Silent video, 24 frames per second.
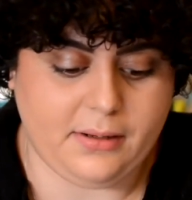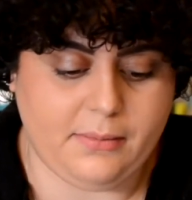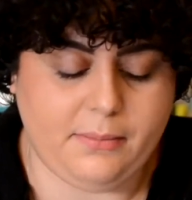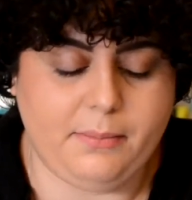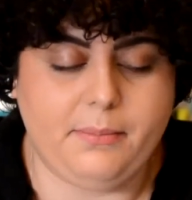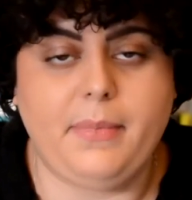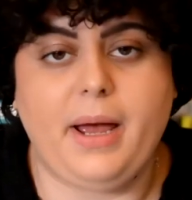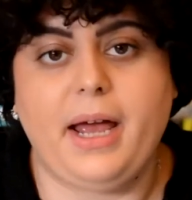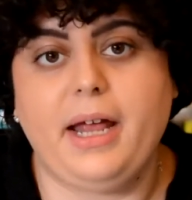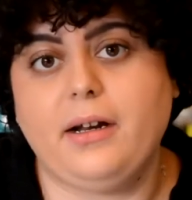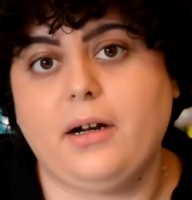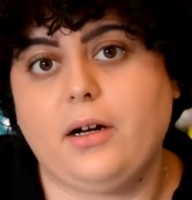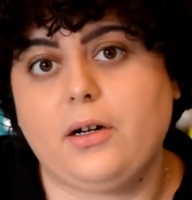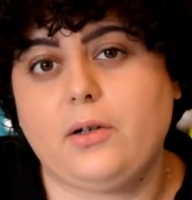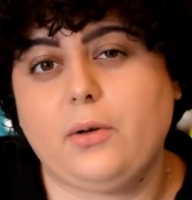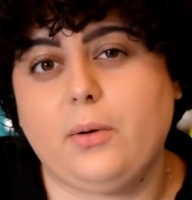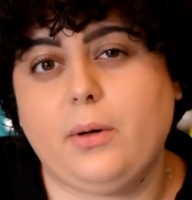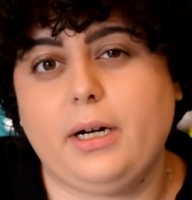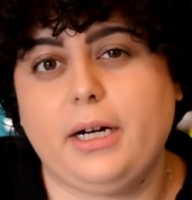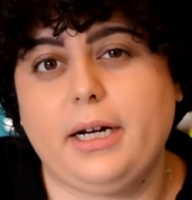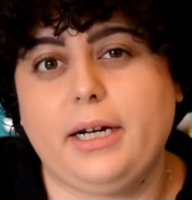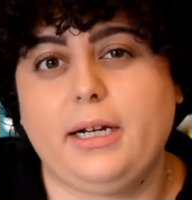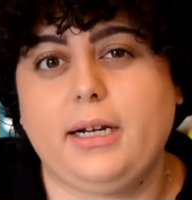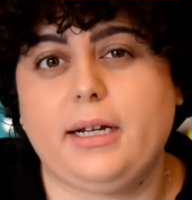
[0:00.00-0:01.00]
men are
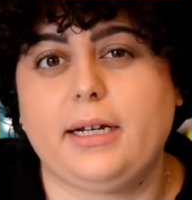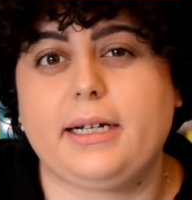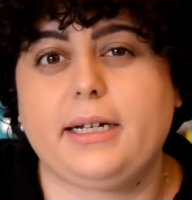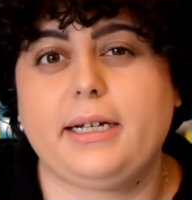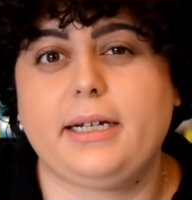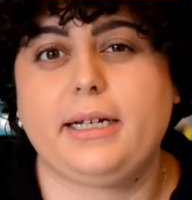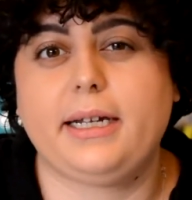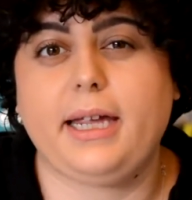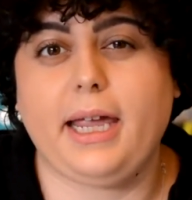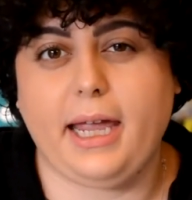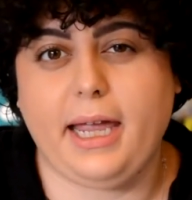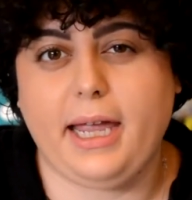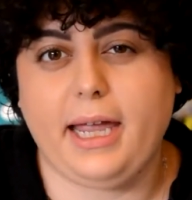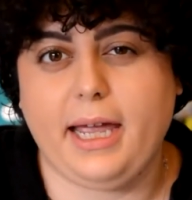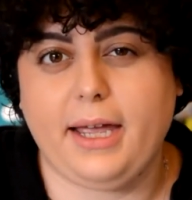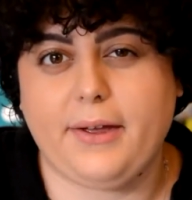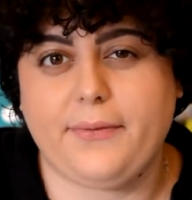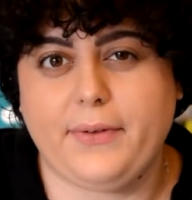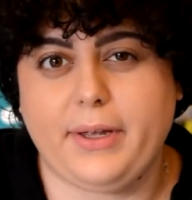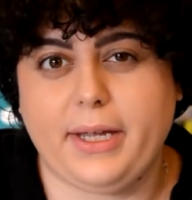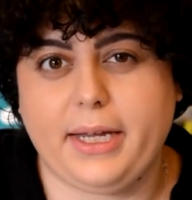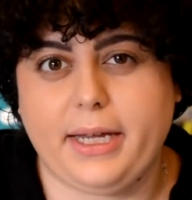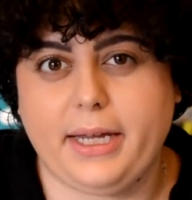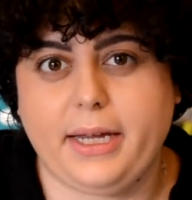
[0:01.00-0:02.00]
quite like gear
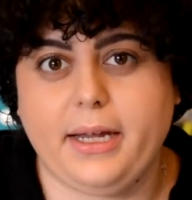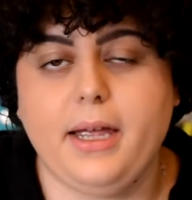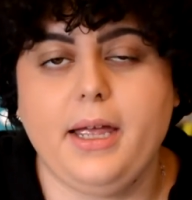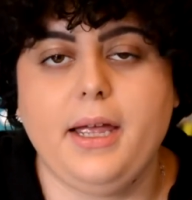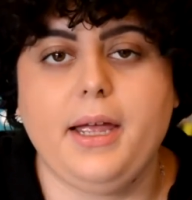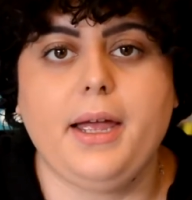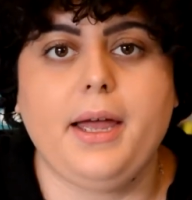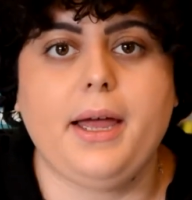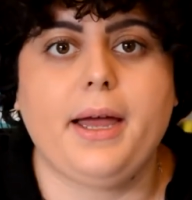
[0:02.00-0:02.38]
heavy